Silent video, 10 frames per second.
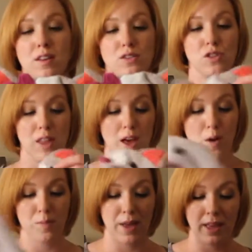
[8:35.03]
So they
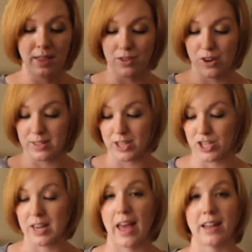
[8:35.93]
help make the
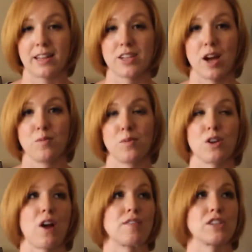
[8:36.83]
transition out of the tub when
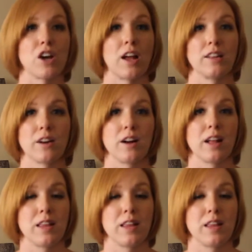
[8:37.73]
you have a toddler